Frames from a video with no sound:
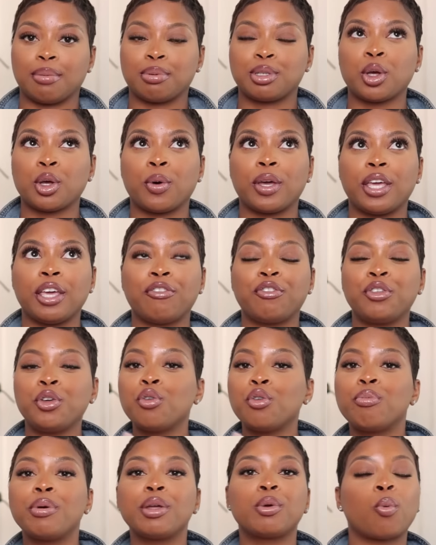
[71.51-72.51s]
So if
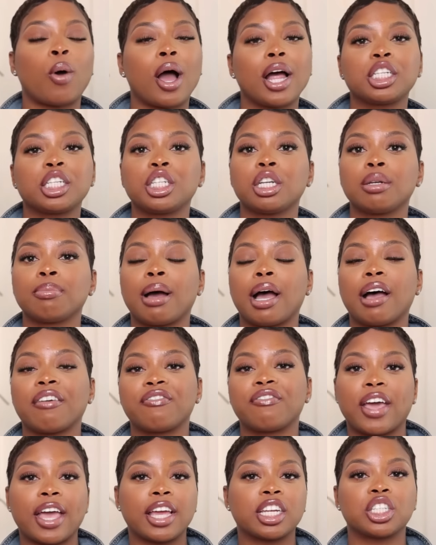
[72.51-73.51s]
you've been watching my
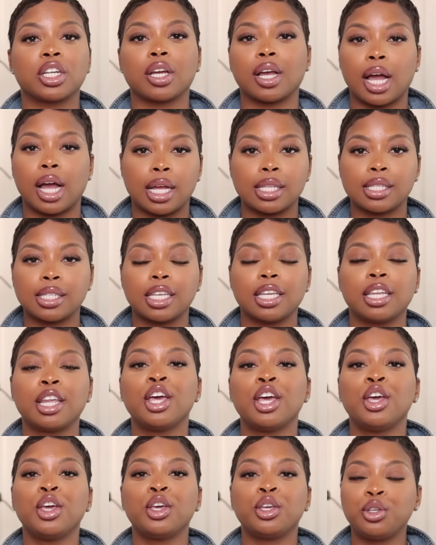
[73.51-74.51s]
fashion content,
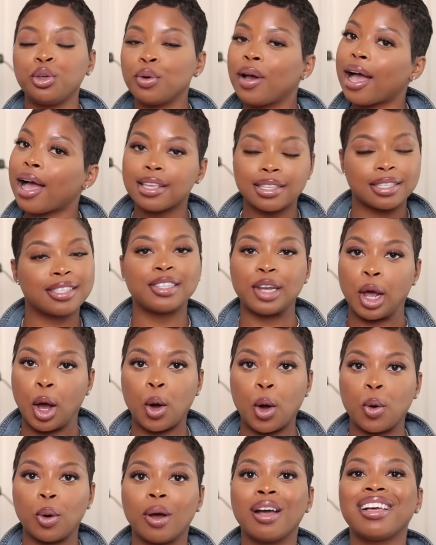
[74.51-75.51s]
you guys
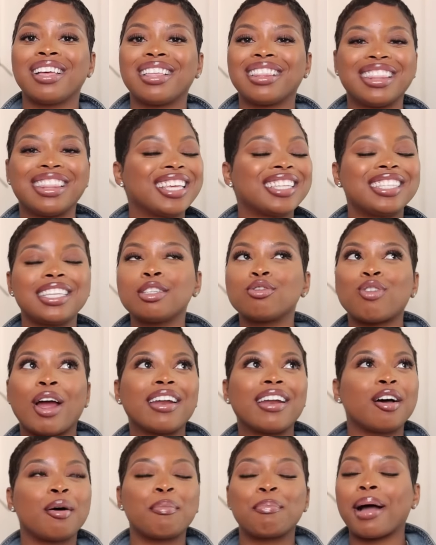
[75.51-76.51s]
know this is
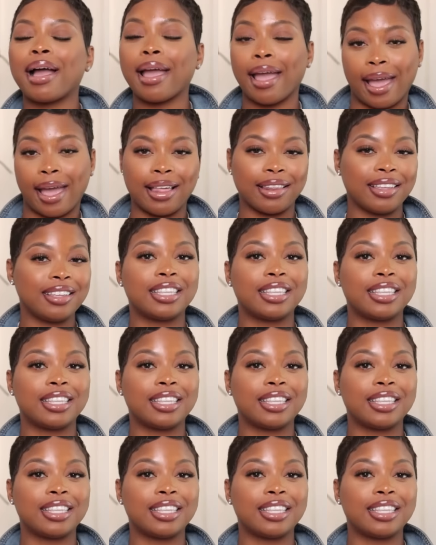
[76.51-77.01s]
right up my alley.